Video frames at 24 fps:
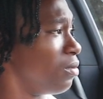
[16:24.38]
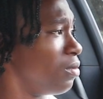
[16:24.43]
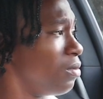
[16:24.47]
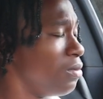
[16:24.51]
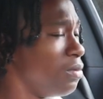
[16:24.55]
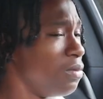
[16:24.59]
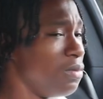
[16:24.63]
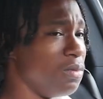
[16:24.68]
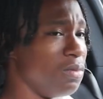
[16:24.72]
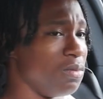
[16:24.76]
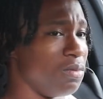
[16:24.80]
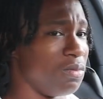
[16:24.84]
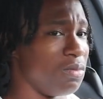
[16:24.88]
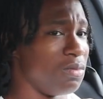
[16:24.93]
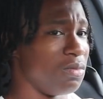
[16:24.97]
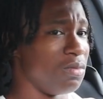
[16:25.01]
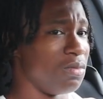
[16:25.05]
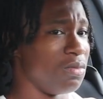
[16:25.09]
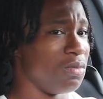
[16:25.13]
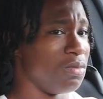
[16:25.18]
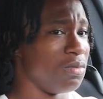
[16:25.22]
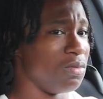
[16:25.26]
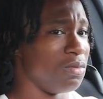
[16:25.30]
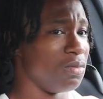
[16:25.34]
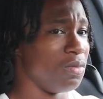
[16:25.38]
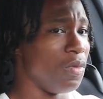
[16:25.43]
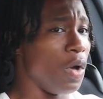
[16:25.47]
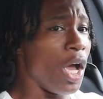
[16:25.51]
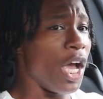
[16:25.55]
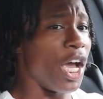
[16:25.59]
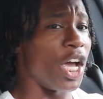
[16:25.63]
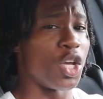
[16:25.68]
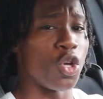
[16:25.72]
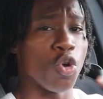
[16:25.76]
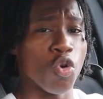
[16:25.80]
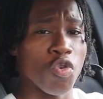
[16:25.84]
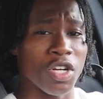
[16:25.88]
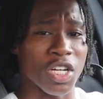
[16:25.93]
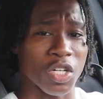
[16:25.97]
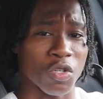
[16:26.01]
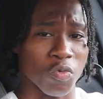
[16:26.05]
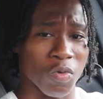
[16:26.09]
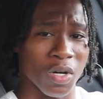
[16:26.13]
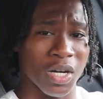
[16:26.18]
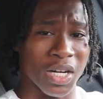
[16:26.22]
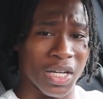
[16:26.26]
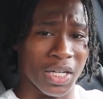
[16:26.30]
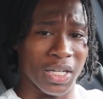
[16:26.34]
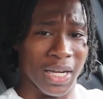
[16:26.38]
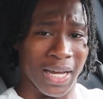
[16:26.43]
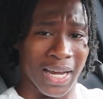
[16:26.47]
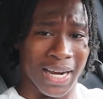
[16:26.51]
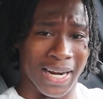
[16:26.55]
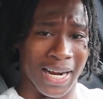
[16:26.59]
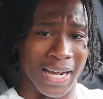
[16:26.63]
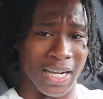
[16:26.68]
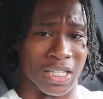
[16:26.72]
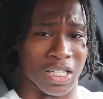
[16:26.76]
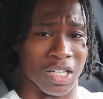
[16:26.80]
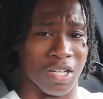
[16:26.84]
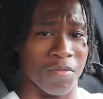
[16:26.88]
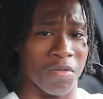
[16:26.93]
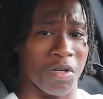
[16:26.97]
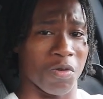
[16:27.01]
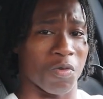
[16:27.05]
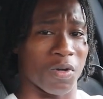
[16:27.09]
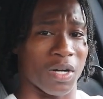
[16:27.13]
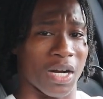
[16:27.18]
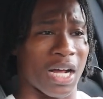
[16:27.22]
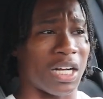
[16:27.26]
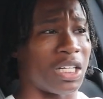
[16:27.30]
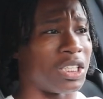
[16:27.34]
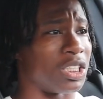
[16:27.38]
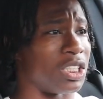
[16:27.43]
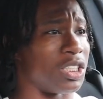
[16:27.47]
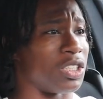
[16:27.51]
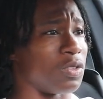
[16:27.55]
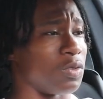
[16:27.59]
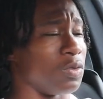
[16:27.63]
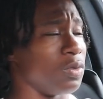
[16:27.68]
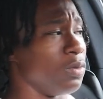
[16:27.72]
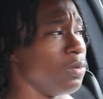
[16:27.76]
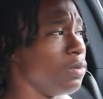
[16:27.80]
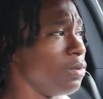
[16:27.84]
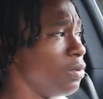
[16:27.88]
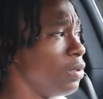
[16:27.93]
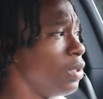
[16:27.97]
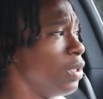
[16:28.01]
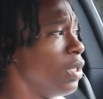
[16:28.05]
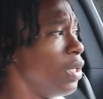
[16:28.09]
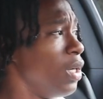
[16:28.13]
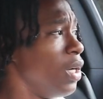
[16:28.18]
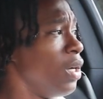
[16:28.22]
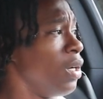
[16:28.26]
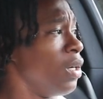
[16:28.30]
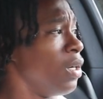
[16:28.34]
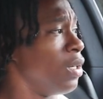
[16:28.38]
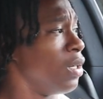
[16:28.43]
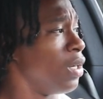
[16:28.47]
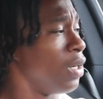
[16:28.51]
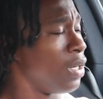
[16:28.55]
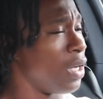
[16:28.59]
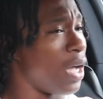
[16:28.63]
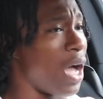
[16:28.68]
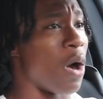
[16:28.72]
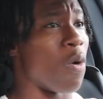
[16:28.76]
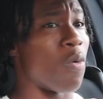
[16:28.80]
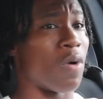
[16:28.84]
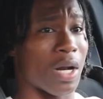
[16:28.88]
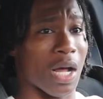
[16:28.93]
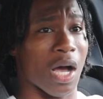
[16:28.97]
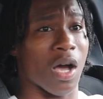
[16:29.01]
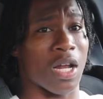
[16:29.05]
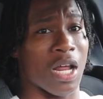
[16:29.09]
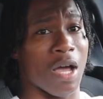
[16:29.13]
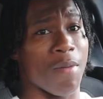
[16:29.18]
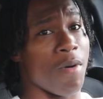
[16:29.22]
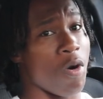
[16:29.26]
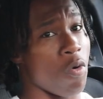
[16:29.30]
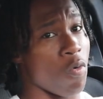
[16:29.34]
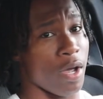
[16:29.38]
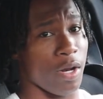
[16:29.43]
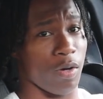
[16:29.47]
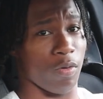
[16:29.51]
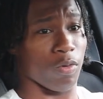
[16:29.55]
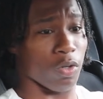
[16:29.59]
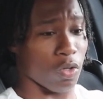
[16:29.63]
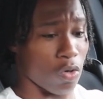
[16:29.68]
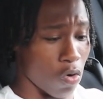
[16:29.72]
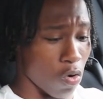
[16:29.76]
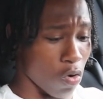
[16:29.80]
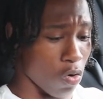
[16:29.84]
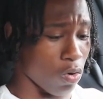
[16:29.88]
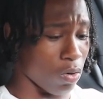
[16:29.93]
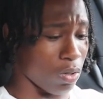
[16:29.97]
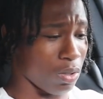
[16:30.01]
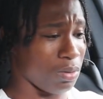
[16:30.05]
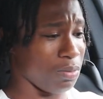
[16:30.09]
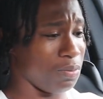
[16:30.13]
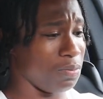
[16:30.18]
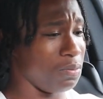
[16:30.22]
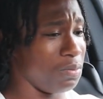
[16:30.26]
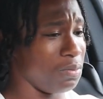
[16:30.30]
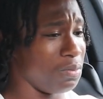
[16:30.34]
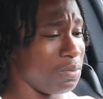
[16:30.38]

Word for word: And you just really did that to me when I just, I went all out my way to record.